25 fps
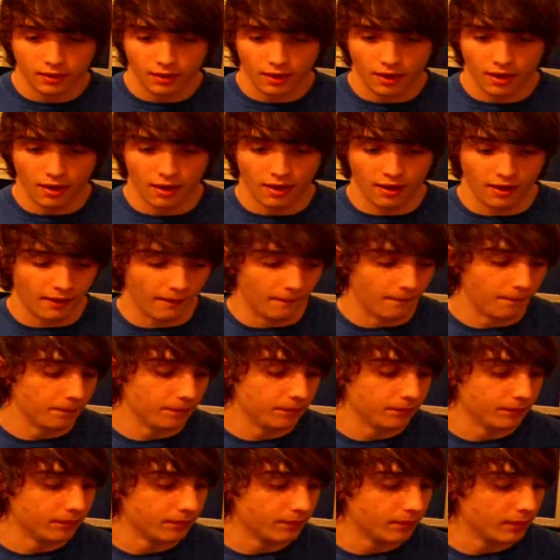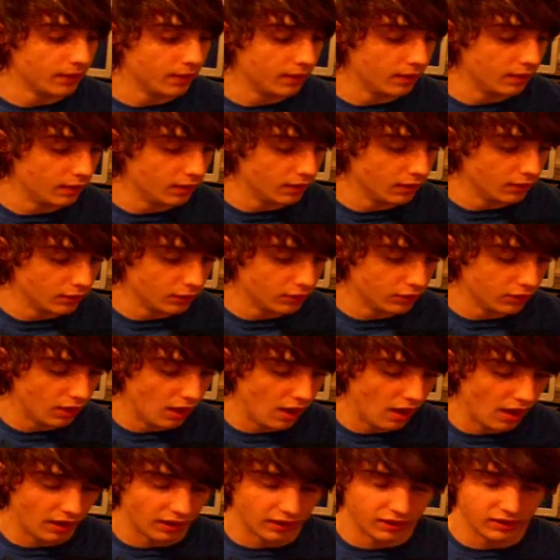
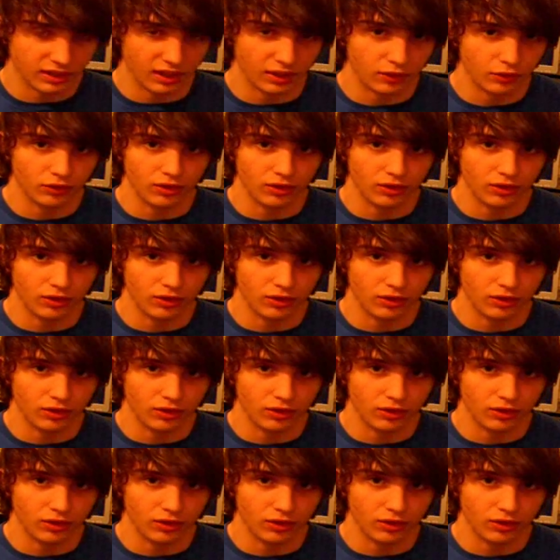because I